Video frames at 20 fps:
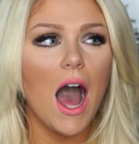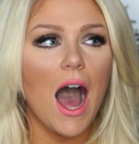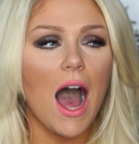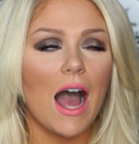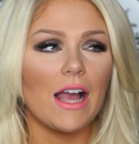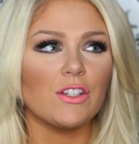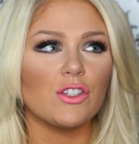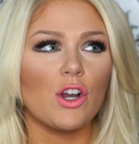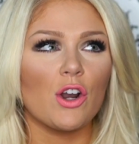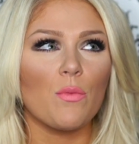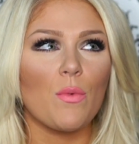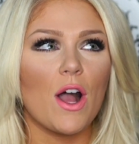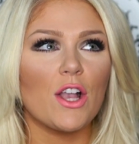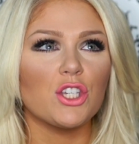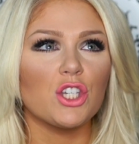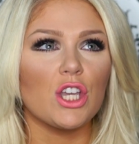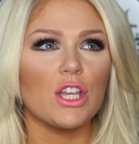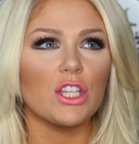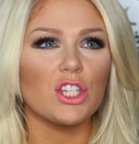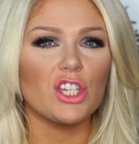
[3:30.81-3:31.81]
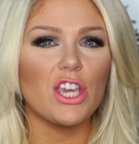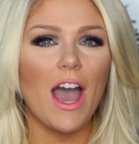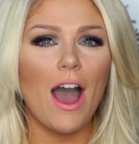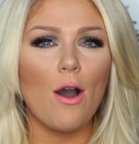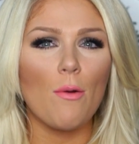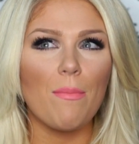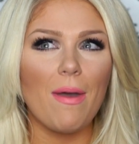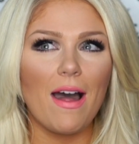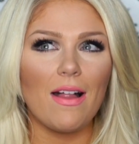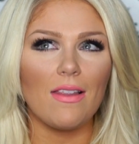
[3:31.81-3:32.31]
I started watching
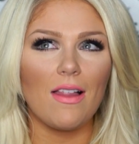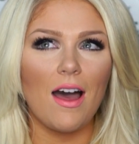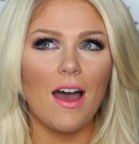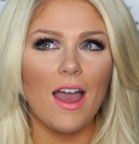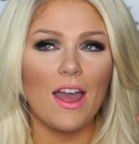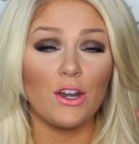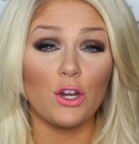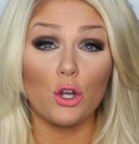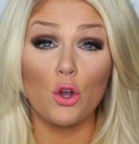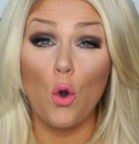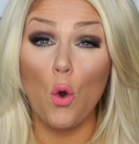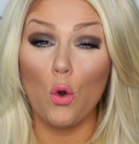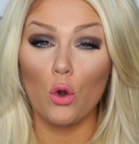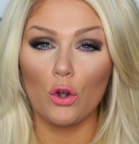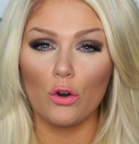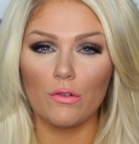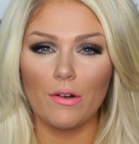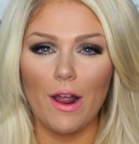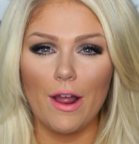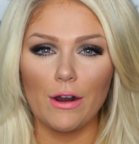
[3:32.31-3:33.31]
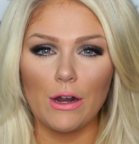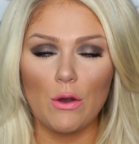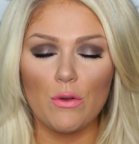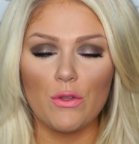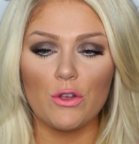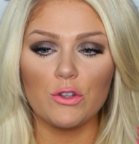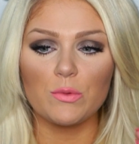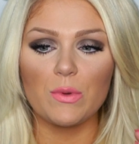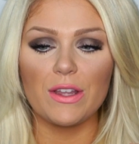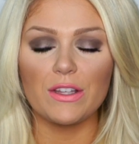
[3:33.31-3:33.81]
Chow Bella and Nicole Guerrero.
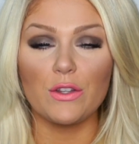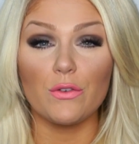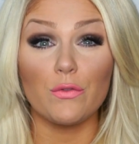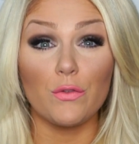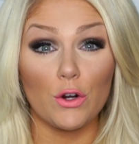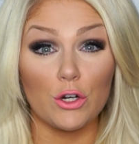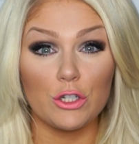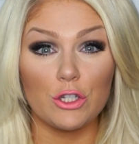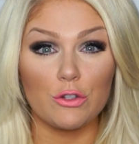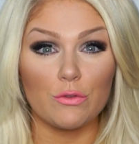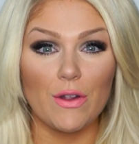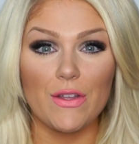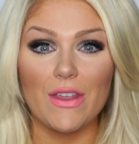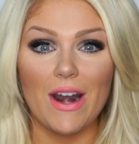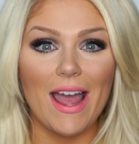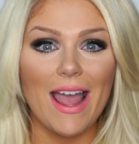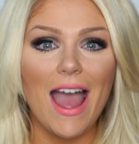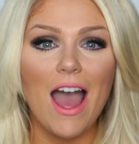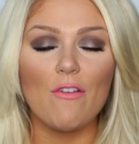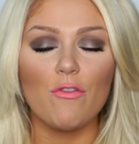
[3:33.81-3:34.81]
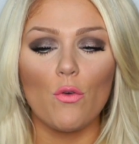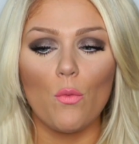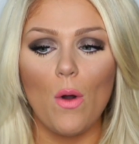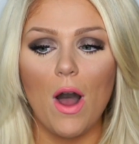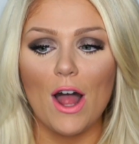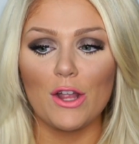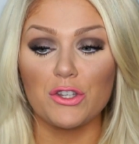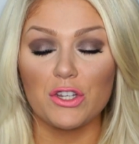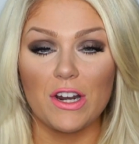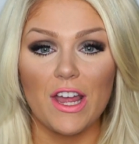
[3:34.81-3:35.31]
Those were the first 3 that I ever
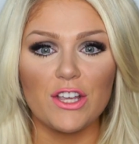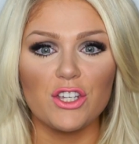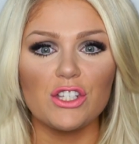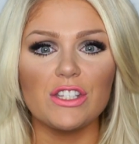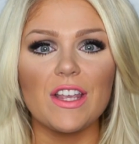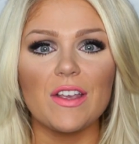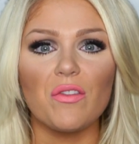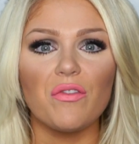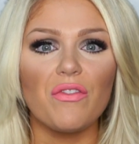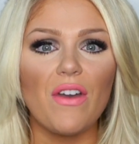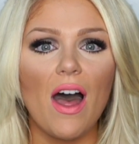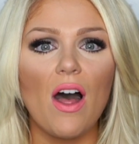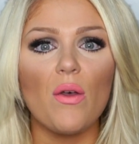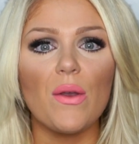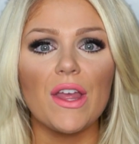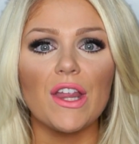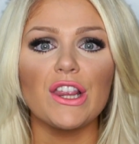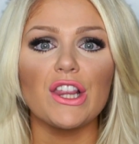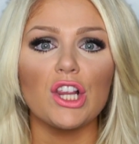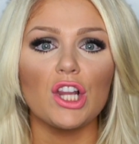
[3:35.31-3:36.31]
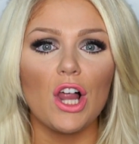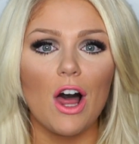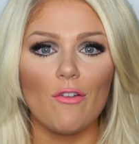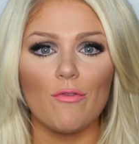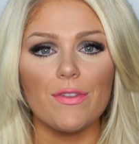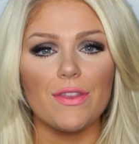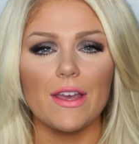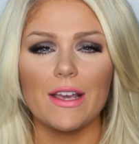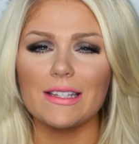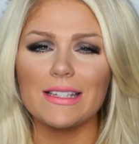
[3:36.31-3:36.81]
watched, and I just fell in
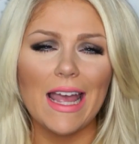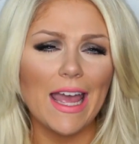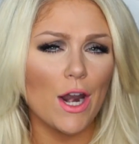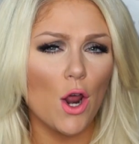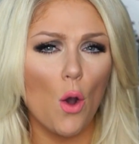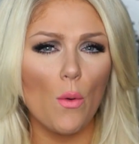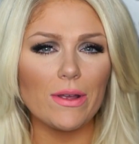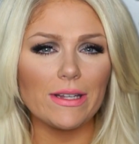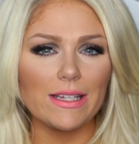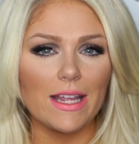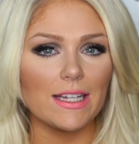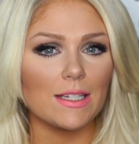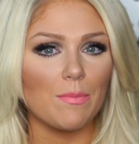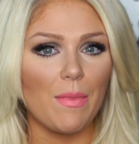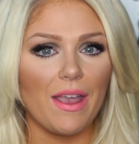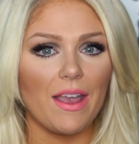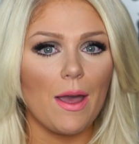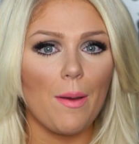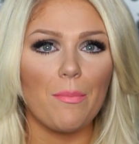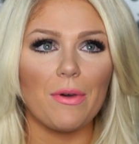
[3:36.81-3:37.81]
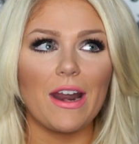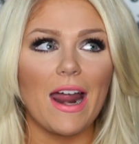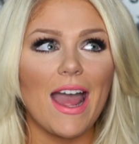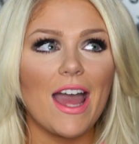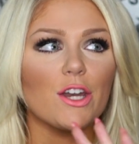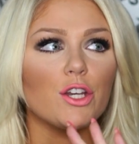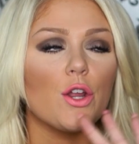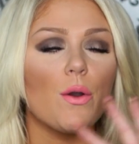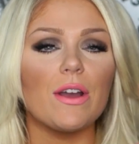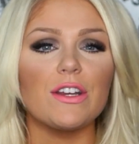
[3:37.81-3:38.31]
love with it, because I had always liked makeup, but I
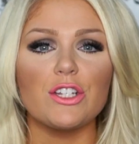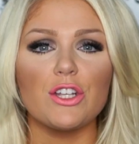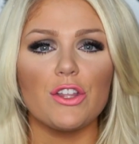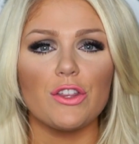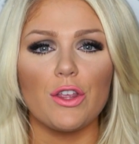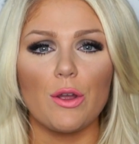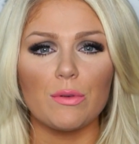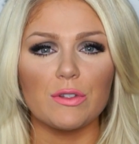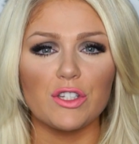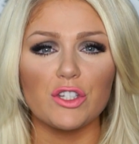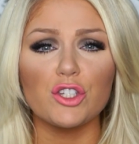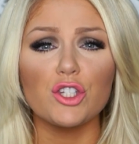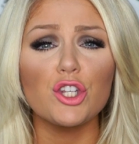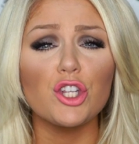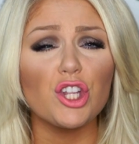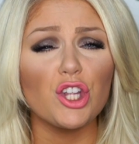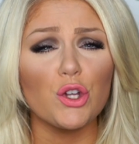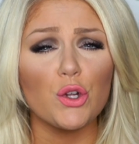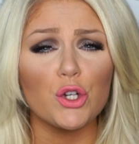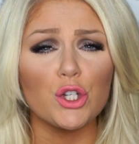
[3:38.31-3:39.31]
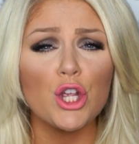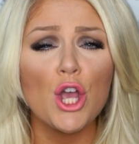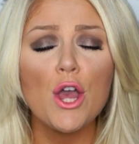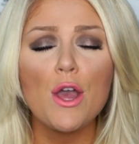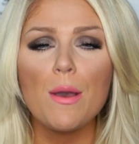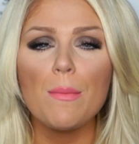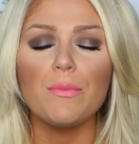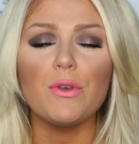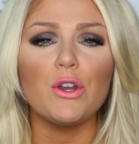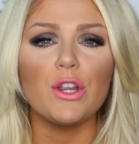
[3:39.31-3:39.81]
had no idea that there was this huge
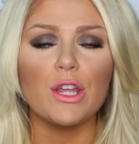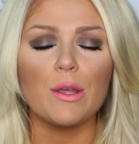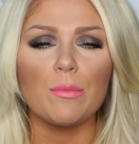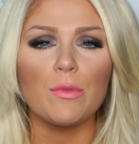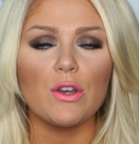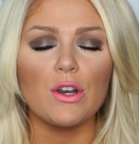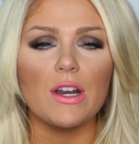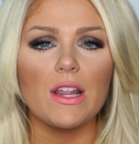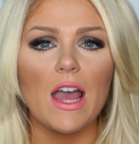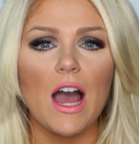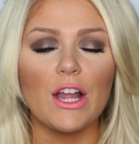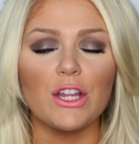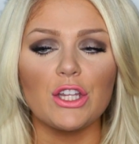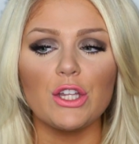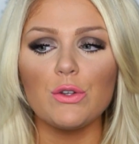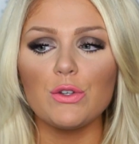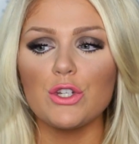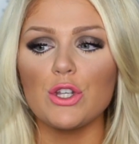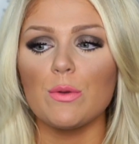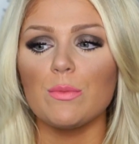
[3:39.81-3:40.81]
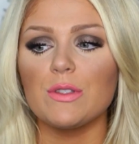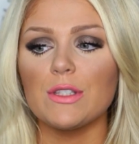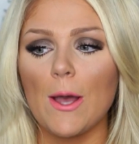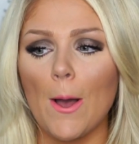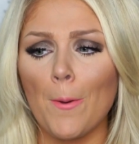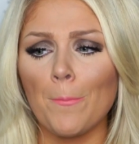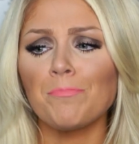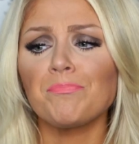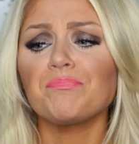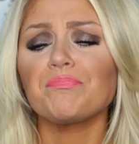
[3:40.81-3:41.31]
beauty community on YouTube.
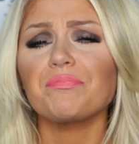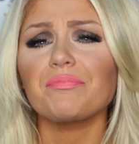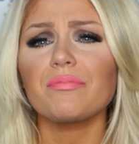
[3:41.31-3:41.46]
So